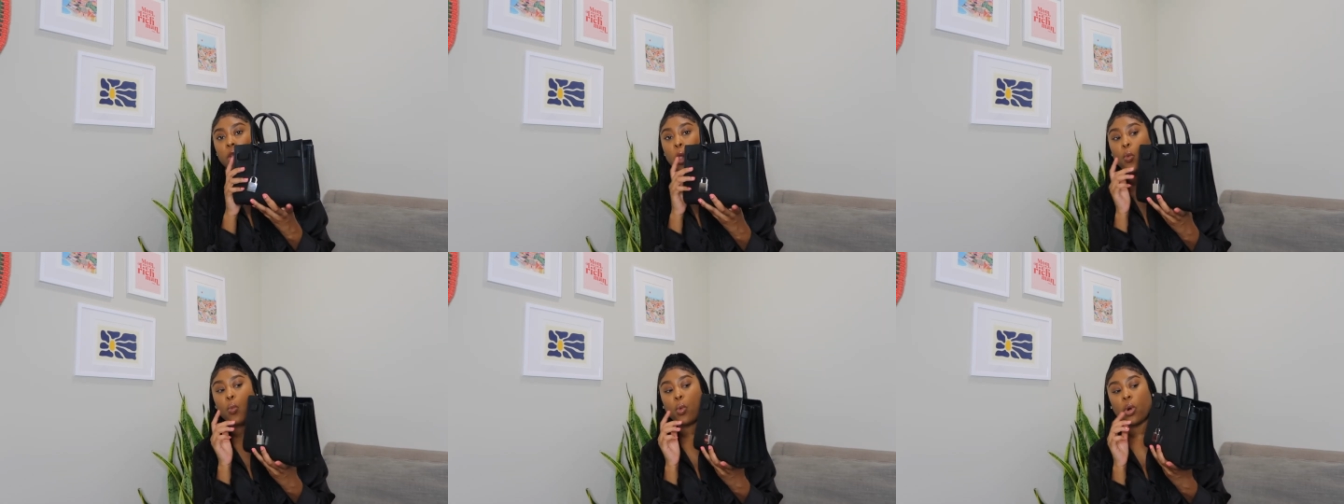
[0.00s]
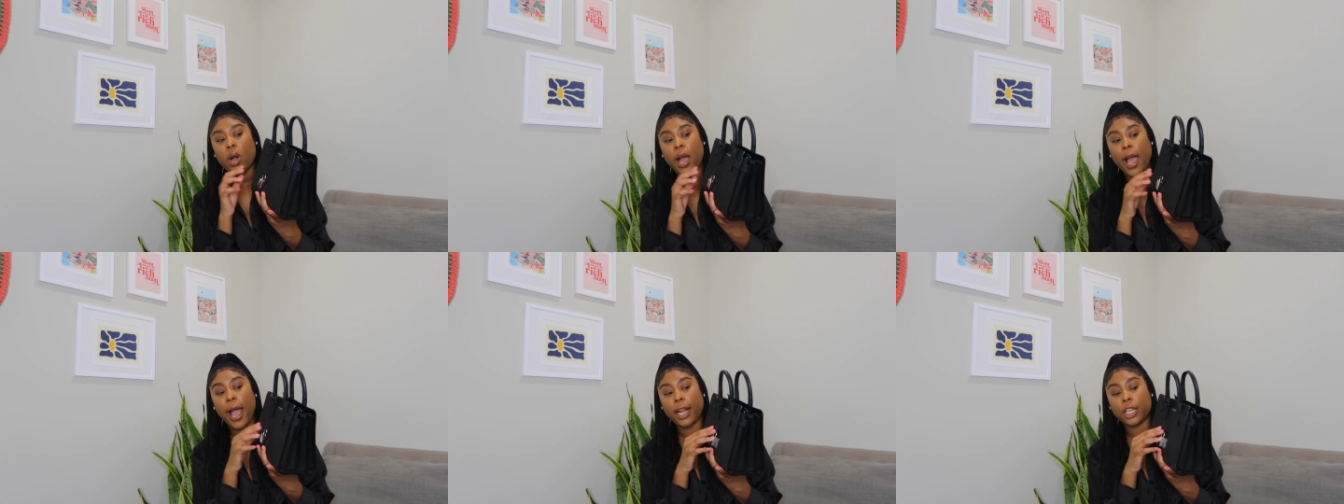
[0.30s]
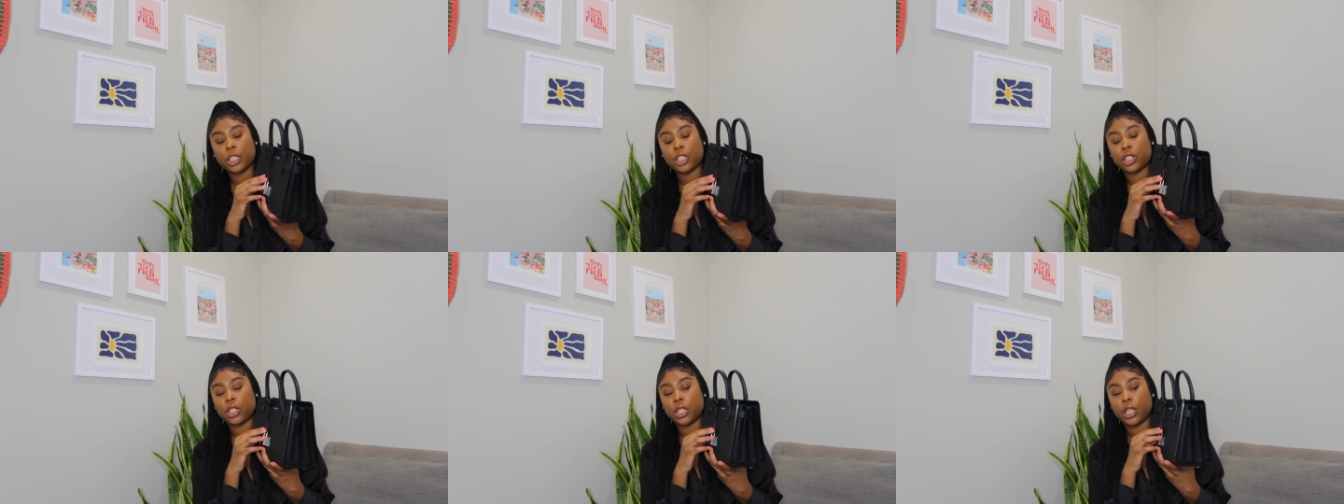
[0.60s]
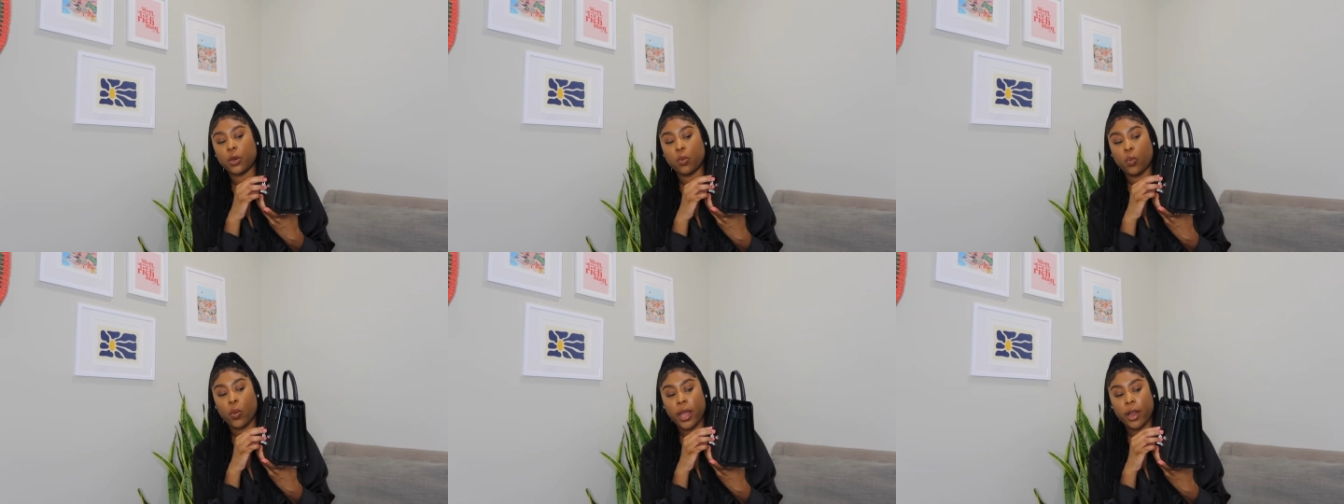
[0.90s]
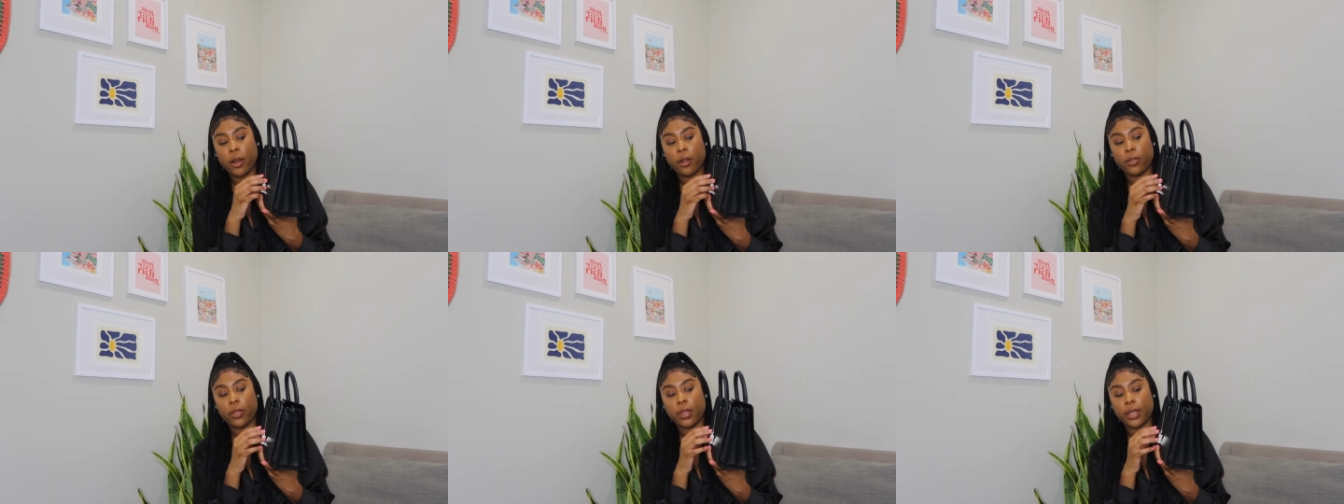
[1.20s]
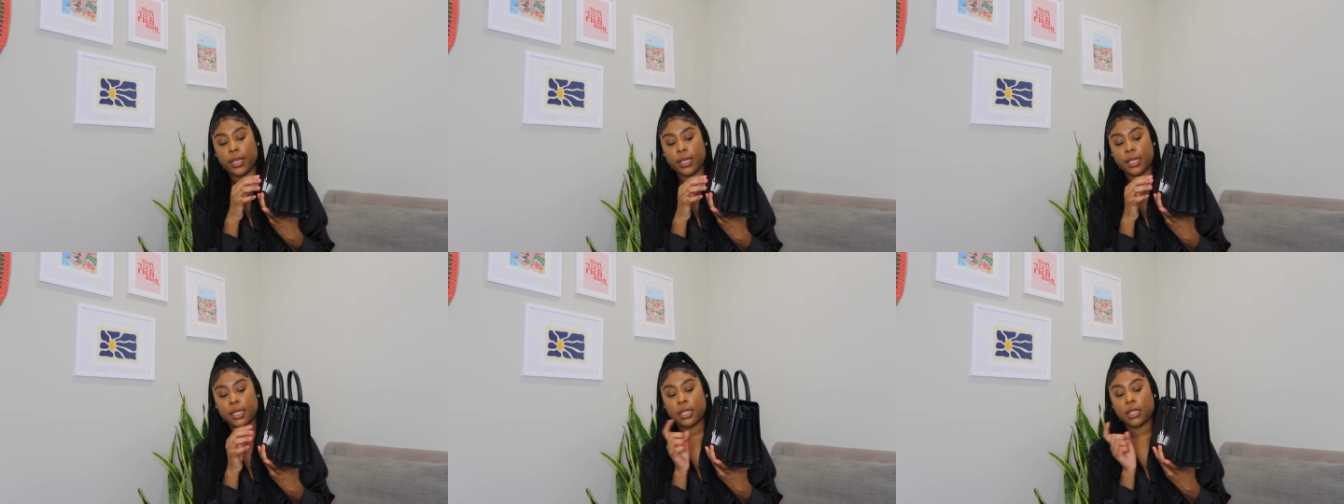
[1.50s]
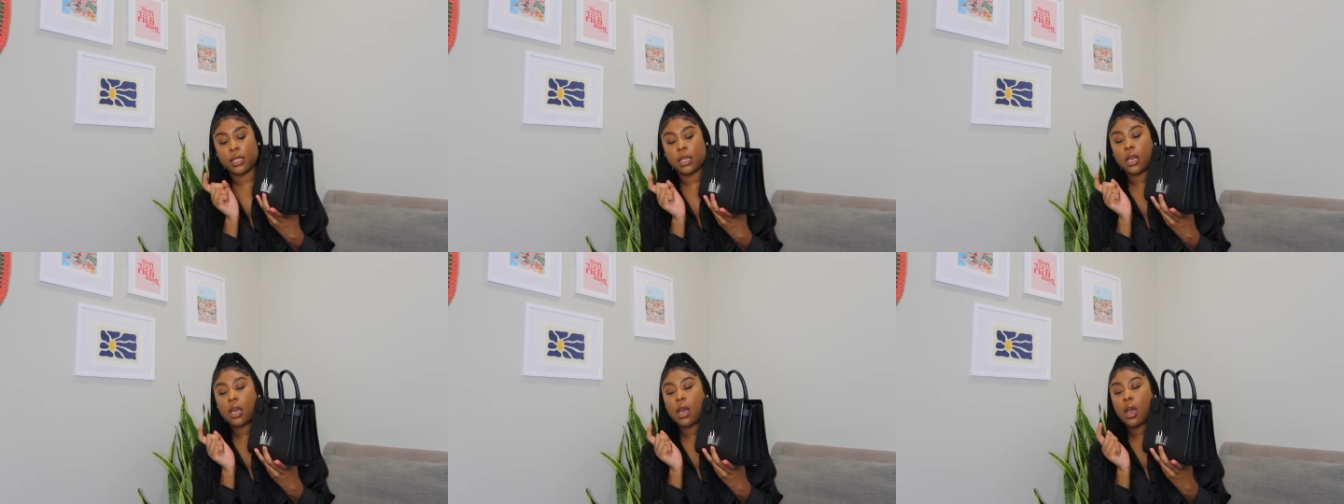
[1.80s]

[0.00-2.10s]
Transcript: will actually wear this